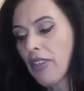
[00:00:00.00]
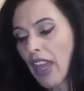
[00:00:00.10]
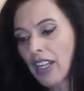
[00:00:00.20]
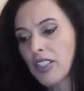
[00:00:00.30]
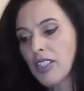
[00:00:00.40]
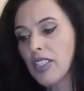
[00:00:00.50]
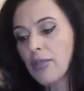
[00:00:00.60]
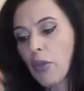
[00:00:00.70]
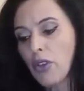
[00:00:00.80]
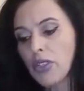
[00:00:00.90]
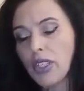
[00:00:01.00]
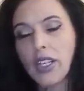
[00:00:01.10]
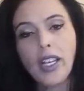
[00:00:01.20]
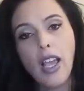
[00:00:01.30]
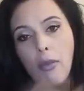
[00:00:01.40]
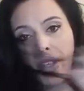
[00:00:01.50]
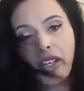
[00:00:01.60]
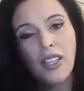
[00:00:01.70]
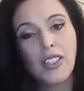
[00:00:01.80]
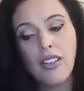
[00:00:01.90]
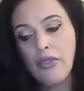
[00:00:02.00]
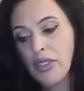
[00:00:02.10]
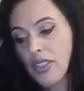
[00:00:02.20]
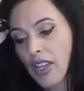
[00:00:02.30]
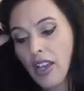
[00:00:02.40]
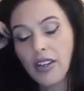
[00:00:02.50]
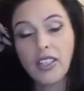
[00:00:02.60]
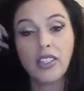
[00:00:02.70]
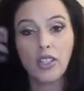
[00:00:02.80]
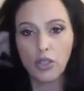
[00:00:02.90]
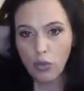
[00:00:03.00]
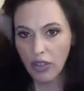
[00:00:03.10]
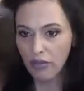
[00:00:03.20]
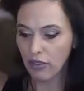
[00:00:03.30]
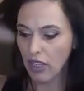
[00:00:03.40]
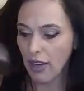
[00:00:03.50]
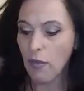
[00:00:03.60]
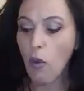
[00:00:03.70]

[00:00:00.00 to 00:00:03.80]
that is this person going to come in? Is it a facade? Is it a twin flame?